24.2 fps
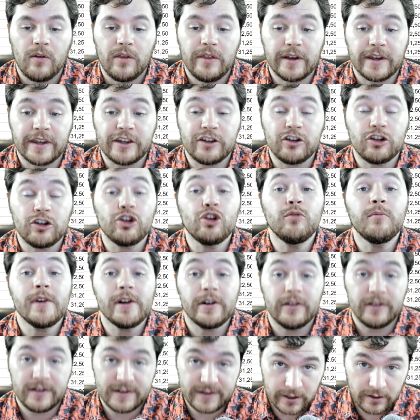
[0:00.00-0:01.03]
the
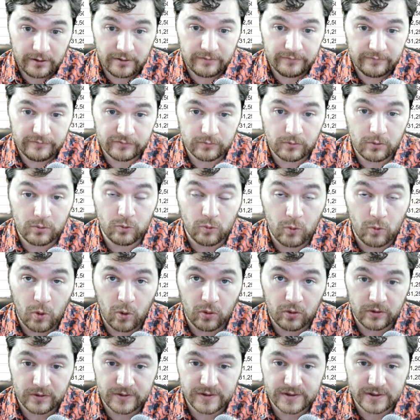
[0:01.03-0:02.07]
cumulative
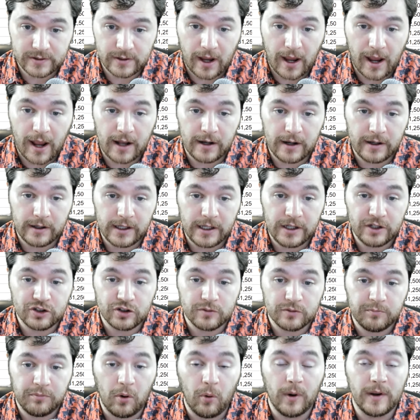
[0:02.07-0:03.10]
rewards at
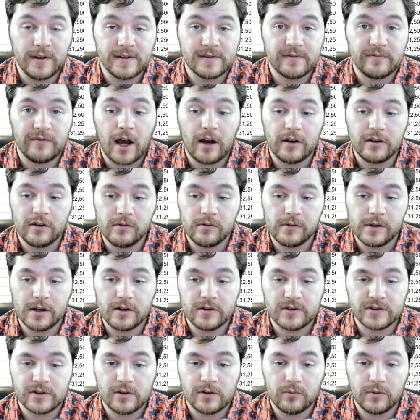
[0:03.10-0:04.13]
each point value
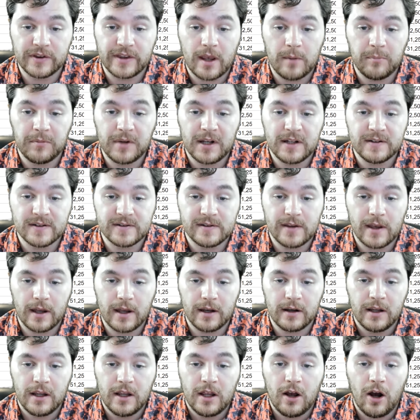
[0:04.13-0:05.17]
here. So what that means is
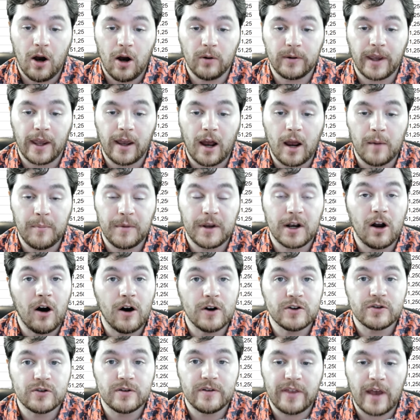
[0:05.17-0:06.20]
that, okay, I'm at
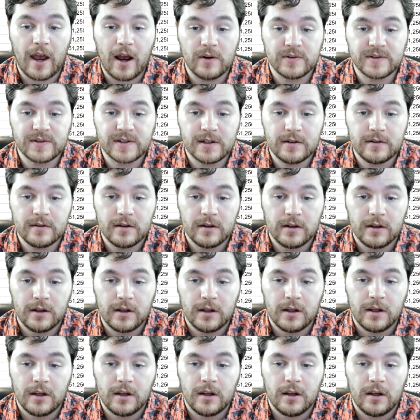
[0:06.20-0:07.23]
100,000.
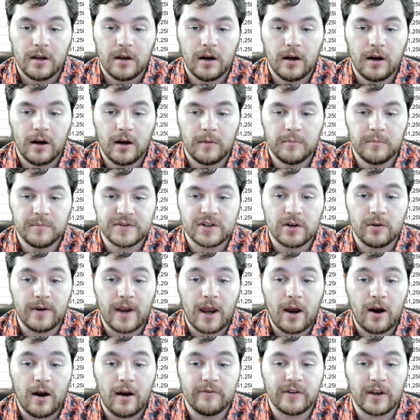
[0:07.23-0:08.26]
So
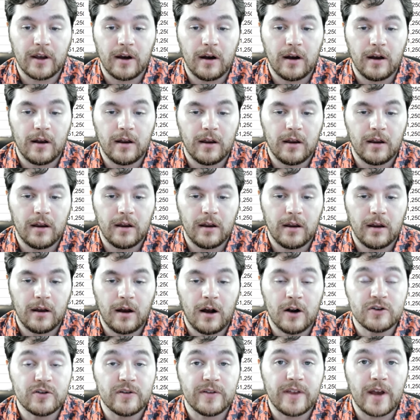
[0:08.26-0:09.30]
now I've got
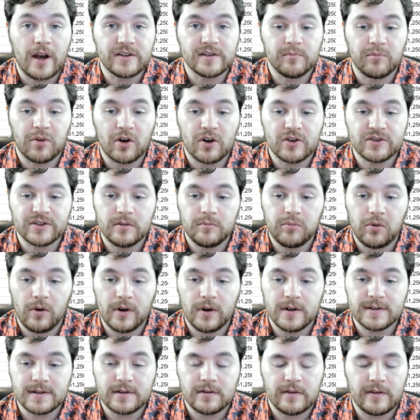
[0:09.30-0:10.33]
100,000 personal
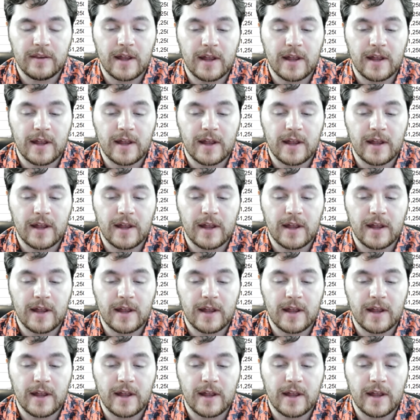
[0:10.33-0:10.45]
points.